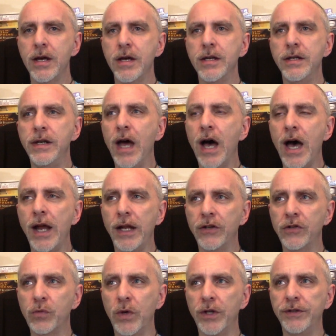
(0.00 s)
Not
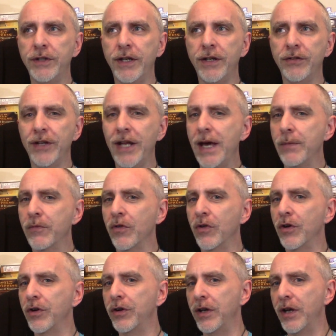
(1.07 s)
as well done as an app
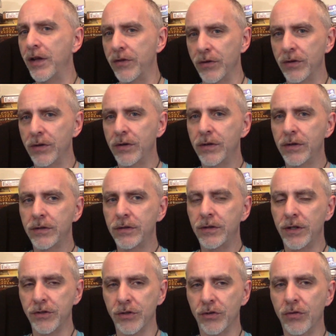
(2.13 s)
for another
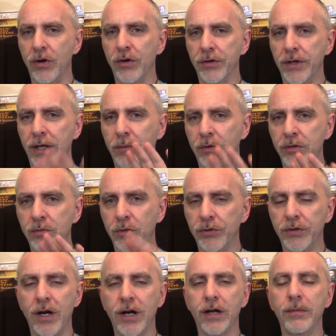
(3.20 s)
dungeon crawler game, which we'll
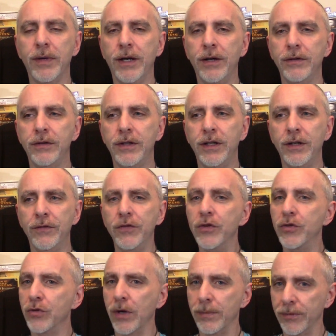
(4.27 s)
talk about in a
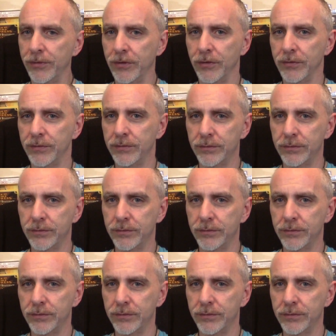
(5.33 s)
future episode.